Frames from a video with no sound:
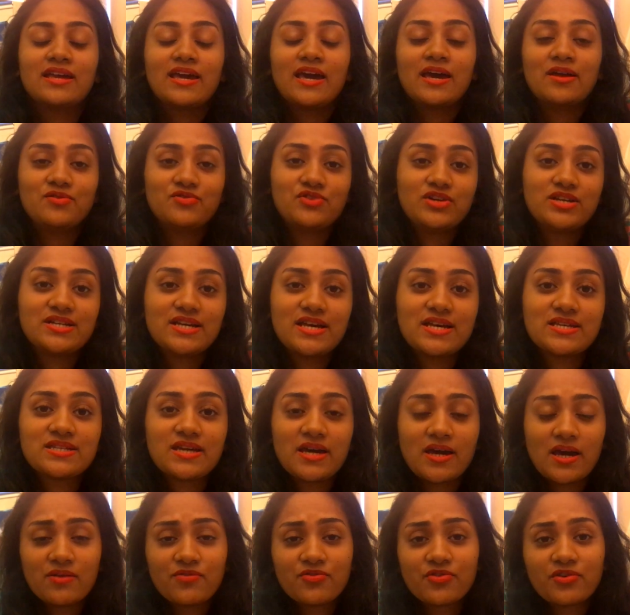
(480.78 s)
entry test
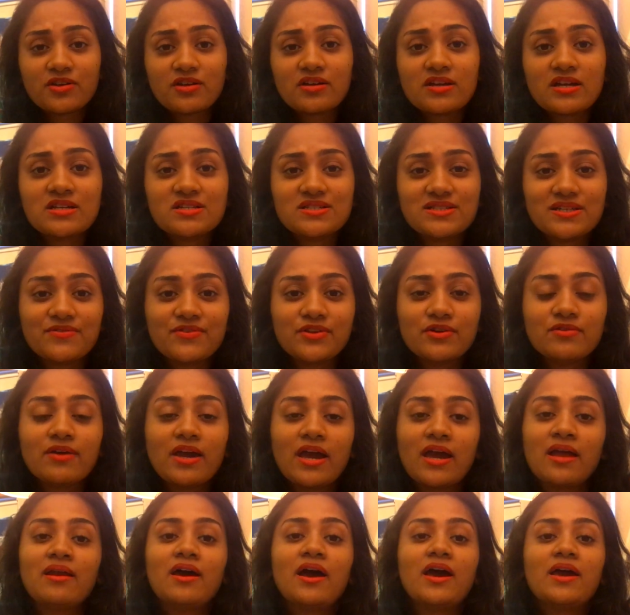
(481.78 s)
and for your interview,
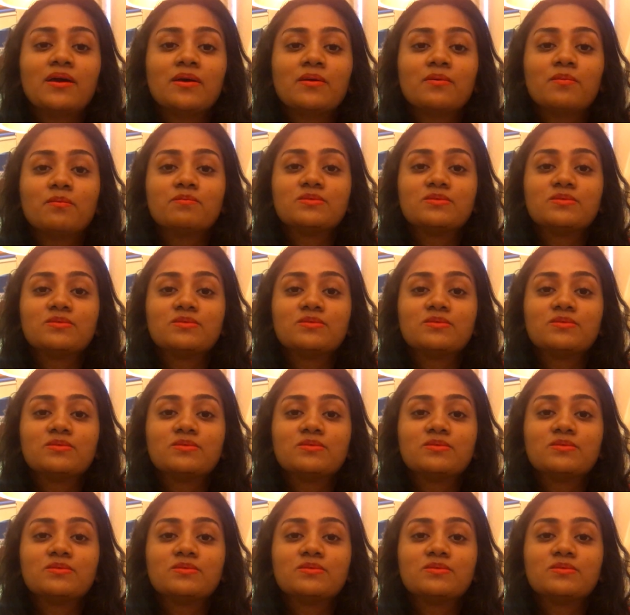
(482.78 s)
and I